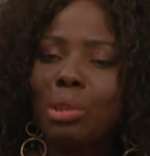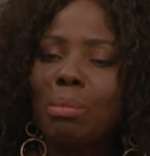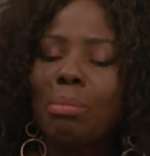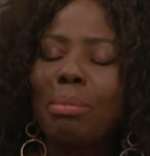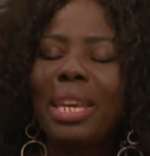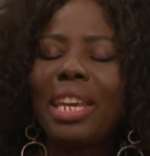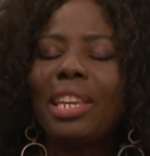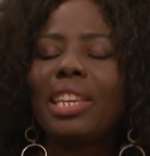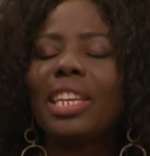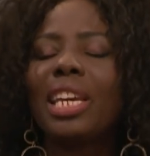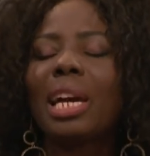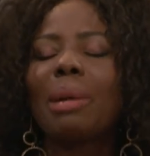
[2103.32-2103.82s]

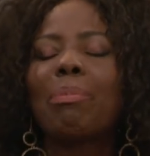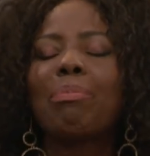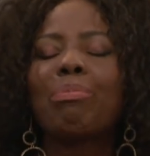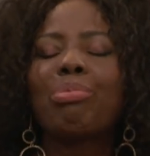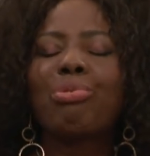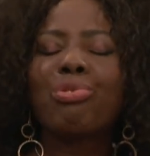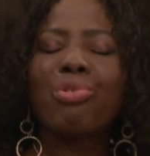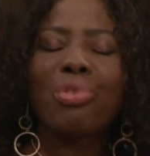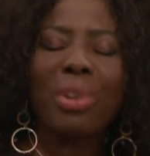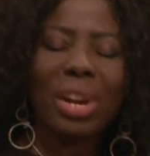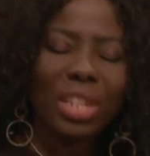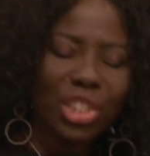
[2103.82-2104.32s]
media
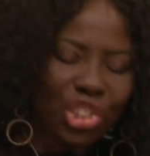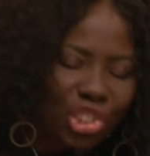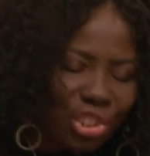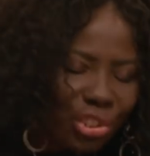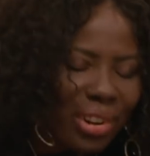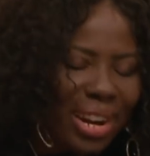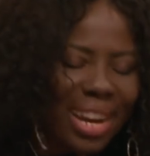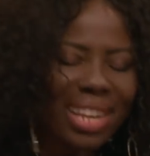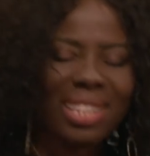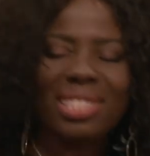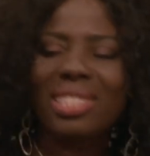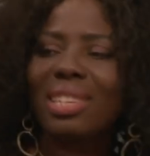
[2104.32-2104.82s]

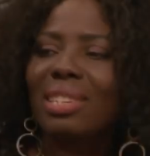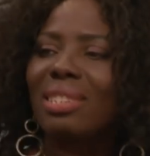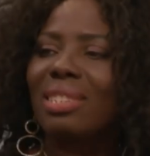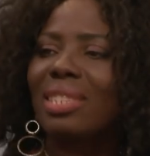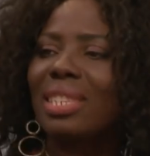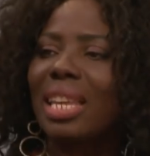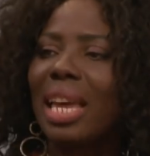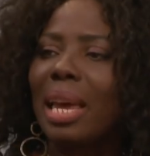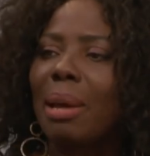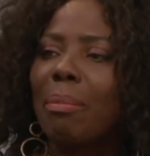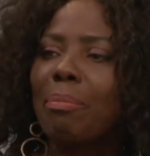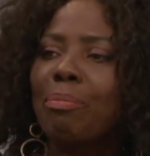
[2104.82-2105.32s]
pressurizes
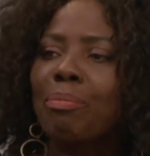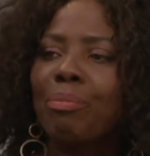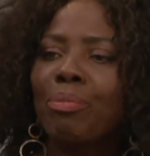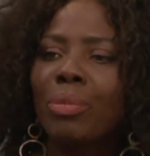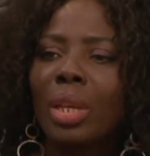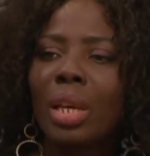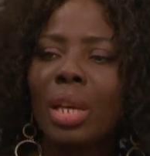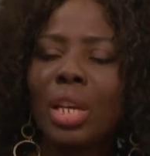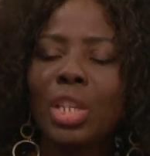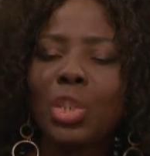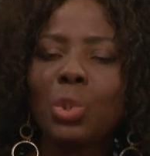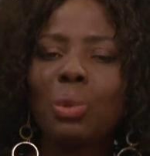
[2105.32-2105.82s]
them
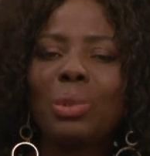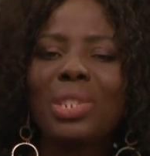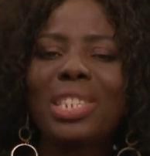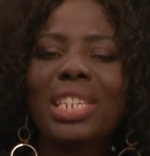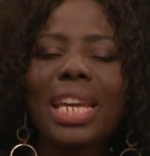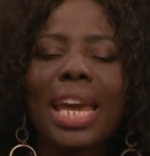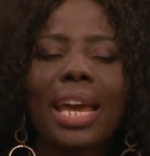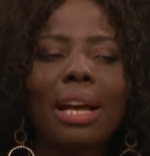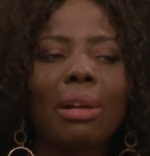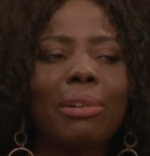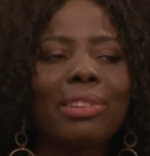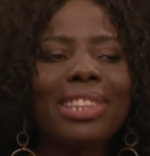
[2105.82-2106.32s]
to
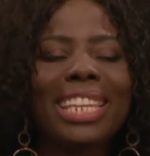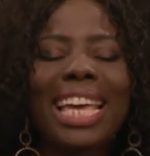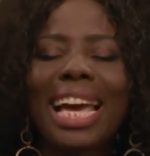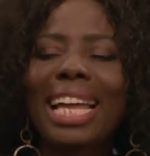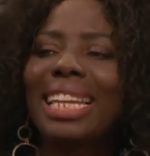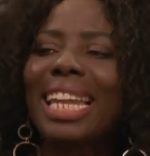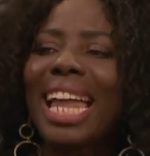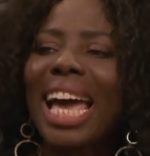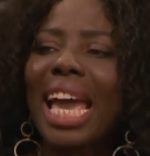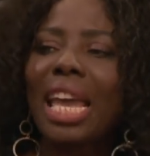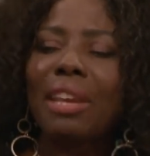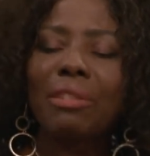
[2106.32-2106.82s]
tell their
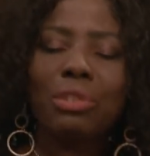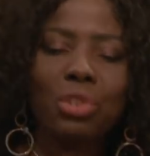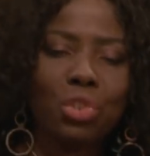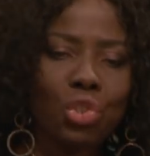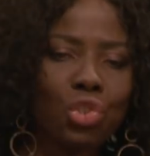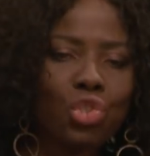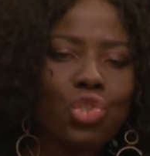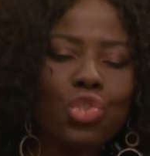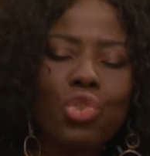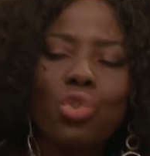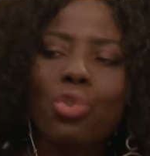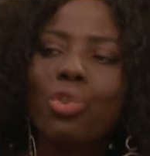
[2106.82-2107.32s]
life
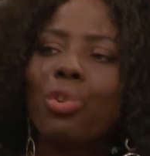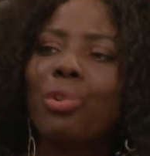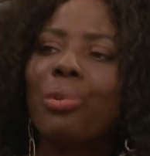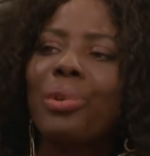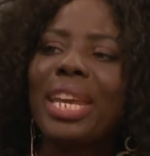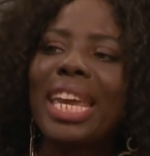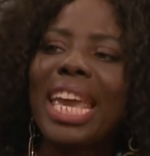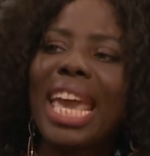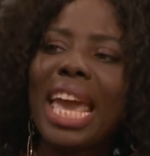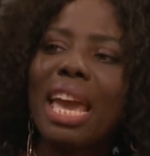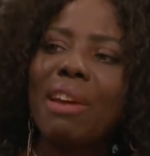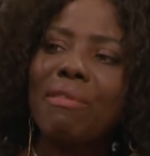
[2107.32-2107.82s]

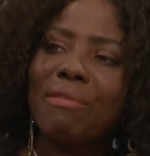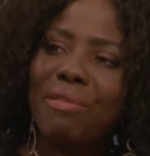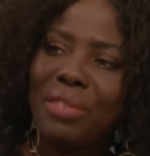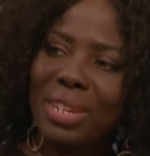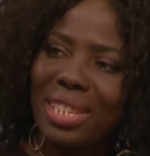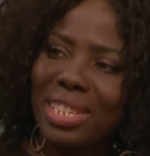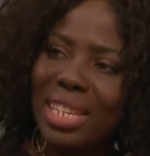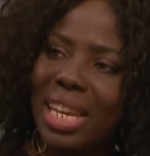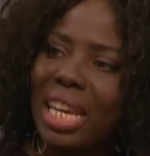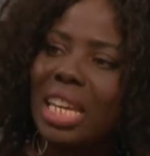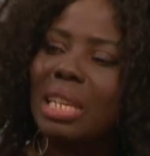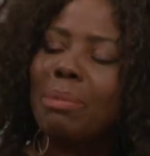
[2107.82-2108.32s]
story every
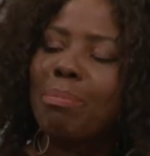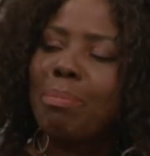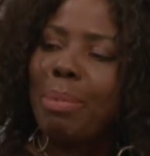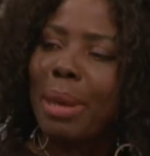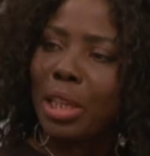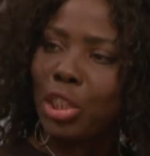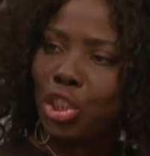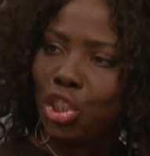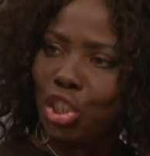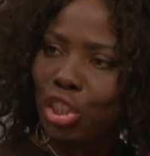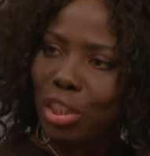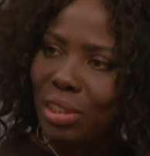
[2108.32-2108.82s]
day in
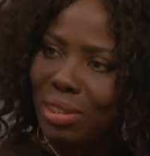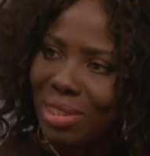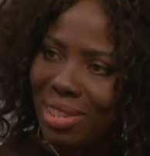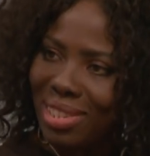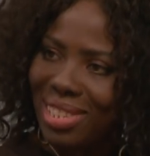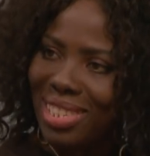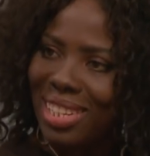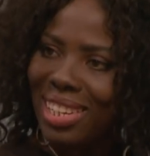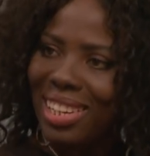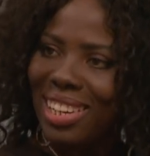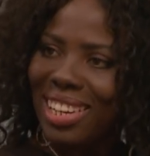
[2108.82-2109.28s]
pictures.